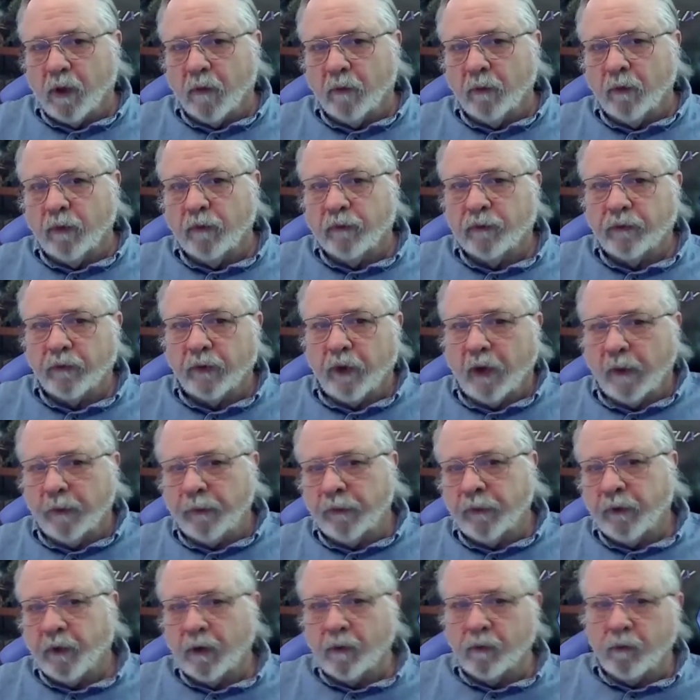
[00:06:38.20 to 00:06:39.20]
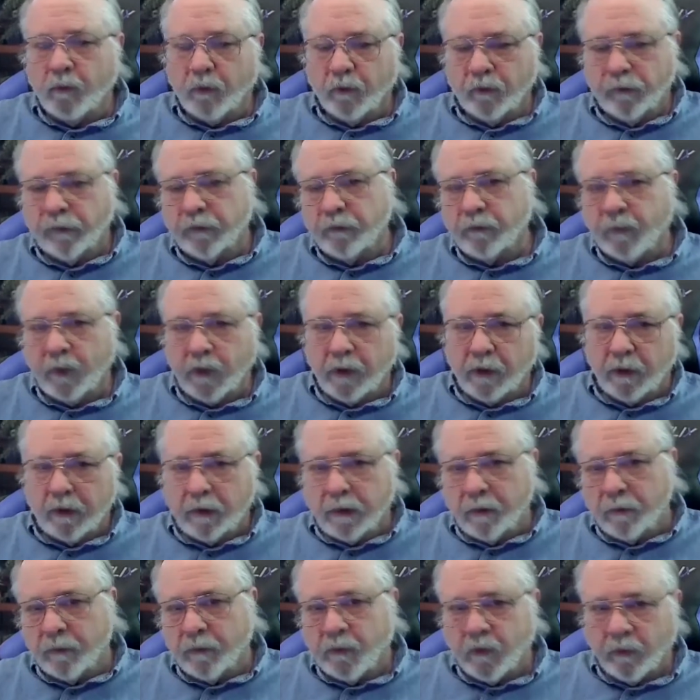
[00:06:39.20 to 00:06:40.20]
it's lopsided. Most of my
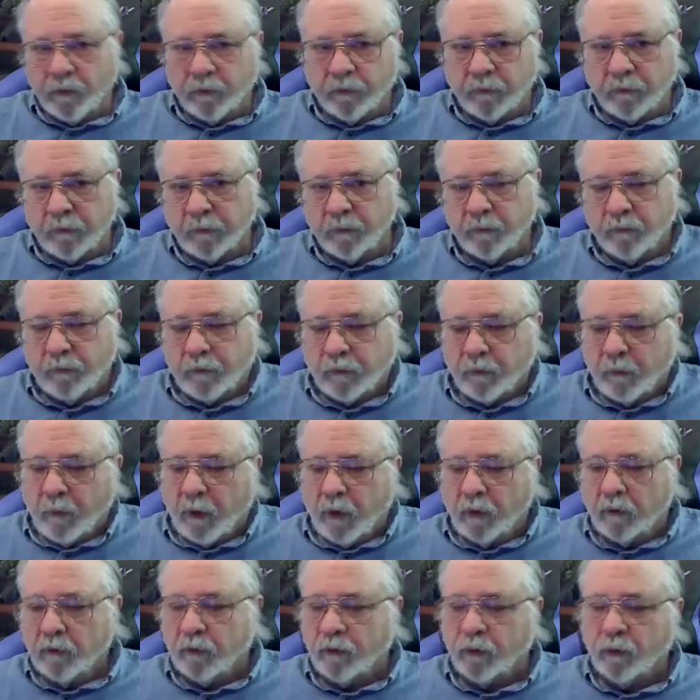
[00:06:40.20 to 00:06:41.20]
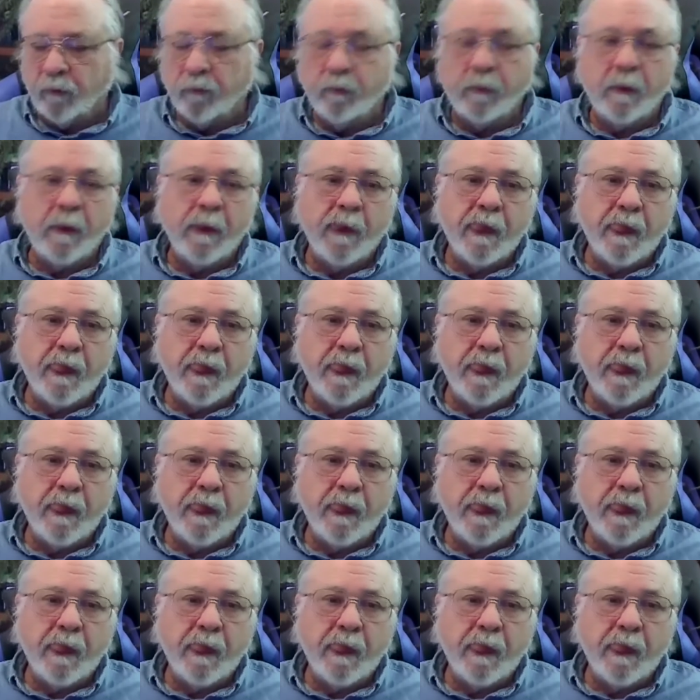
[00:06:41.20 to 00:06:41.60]
income comes from small group,